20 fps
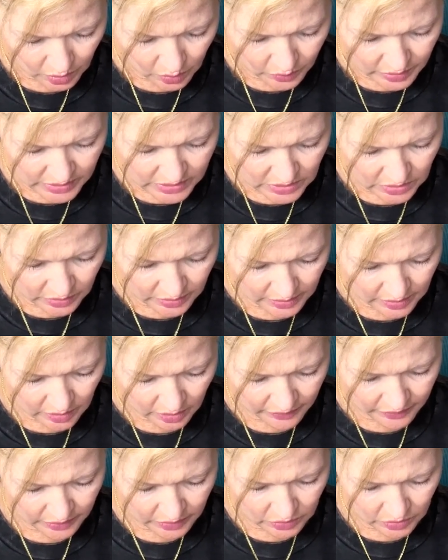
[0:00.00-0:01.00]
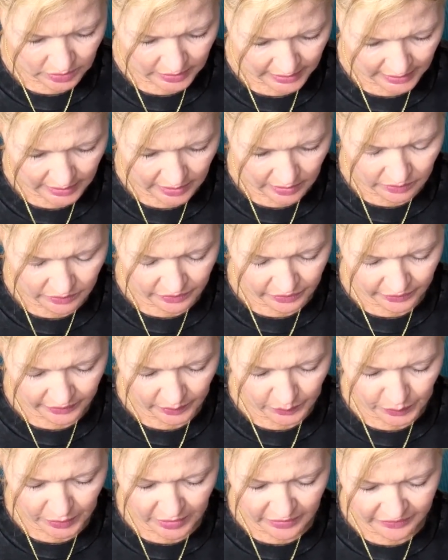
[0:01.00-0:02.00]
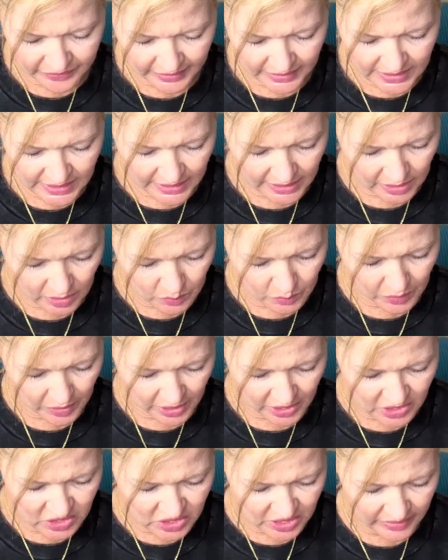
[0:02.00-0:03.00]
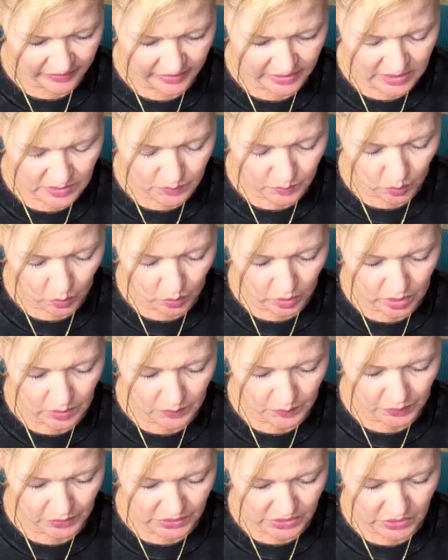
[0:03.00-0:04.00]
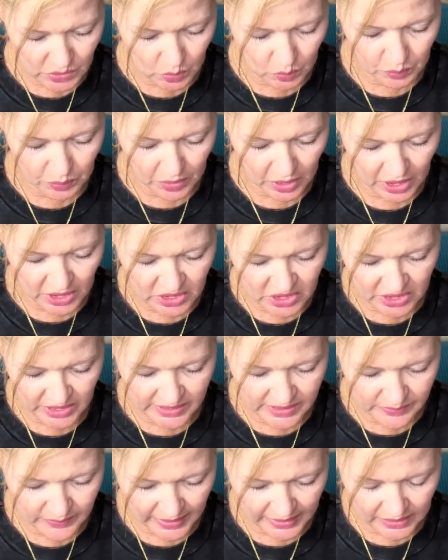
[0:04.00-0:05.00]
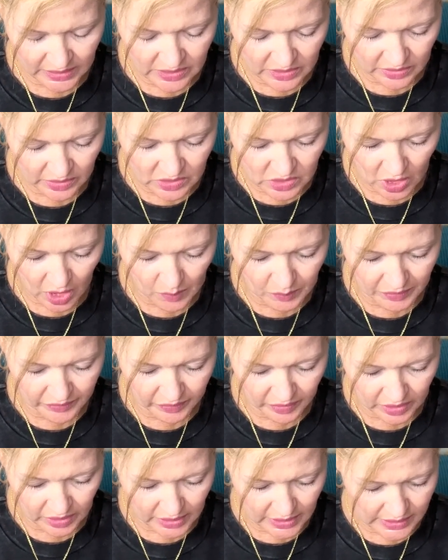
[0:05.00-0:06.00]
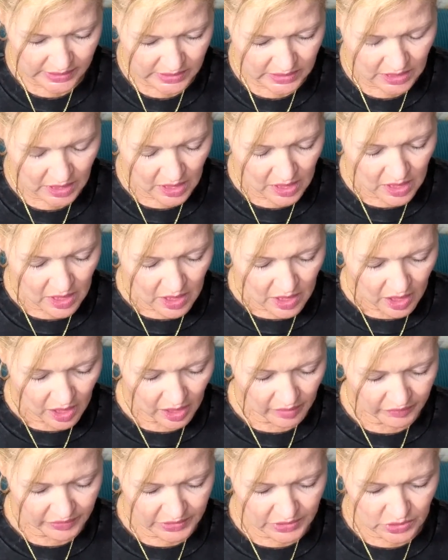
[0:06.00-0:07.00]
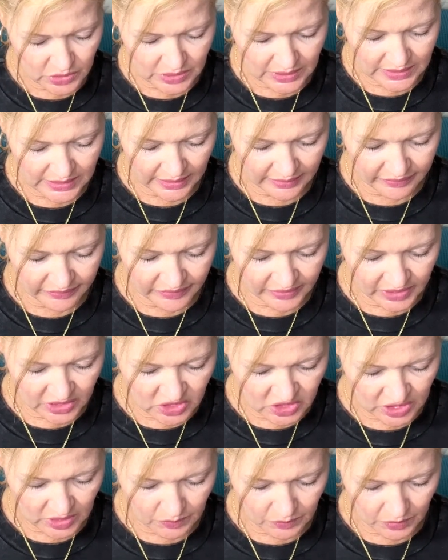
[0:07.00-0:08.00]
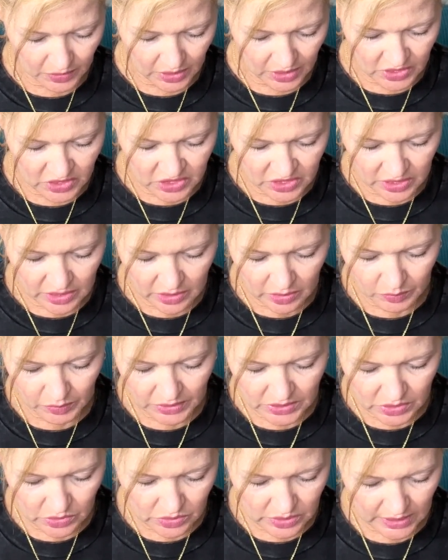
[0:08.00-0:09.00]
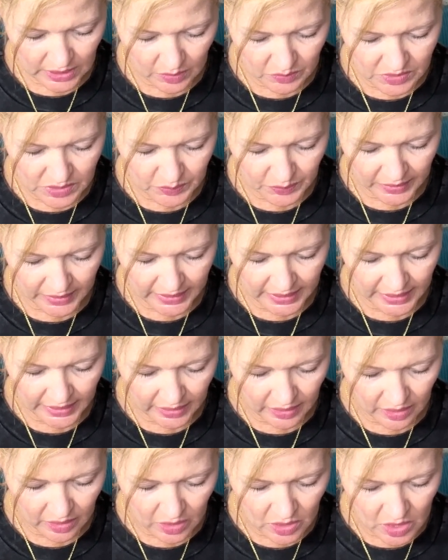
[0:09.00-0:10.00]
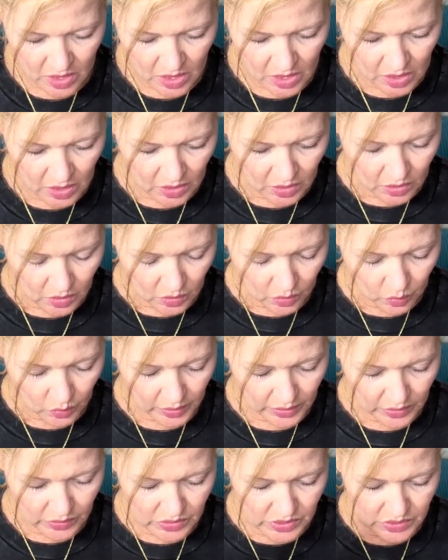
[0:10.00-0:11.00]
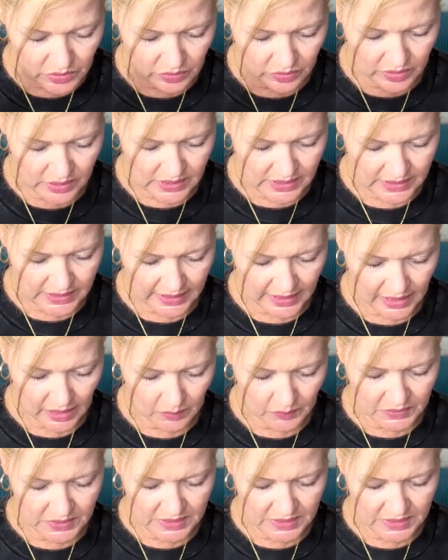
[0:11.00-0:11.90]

always look on the lookout for the perfect hairbrush, and this boar bristle brush has made it to the top of our list. Often used as a finishing brush, the bristles help spread hair oils through the scalp